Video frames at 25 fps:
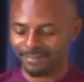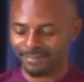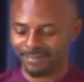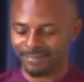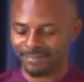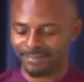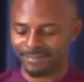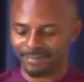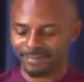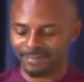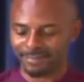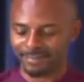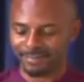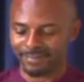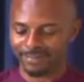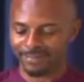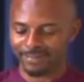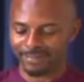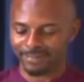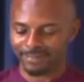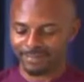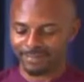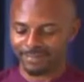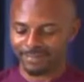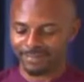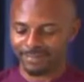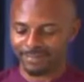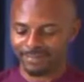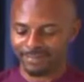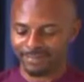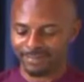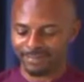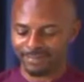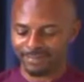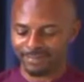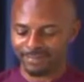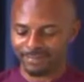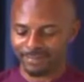
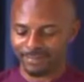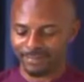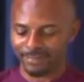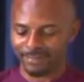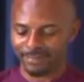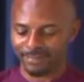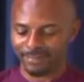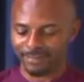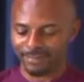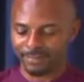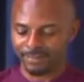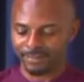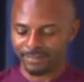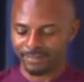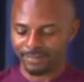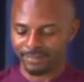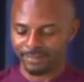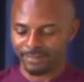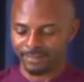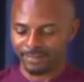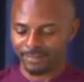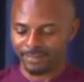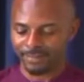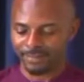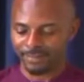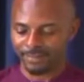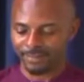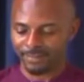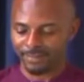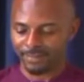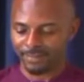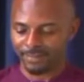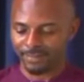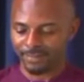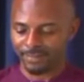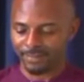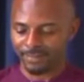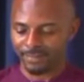
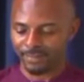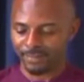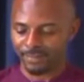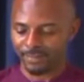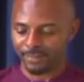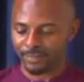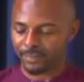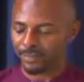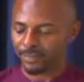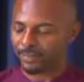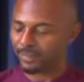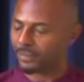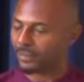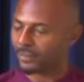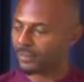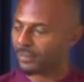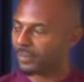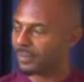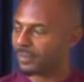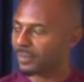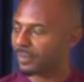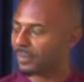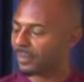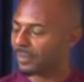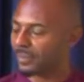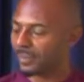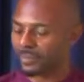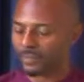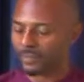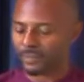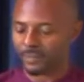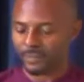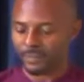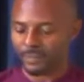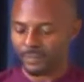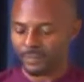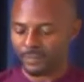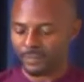
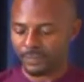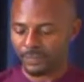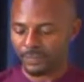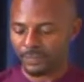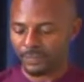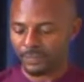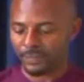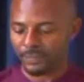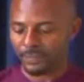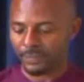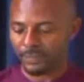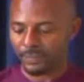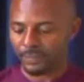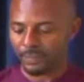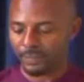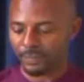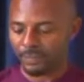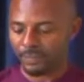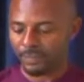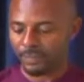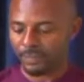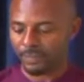(silent)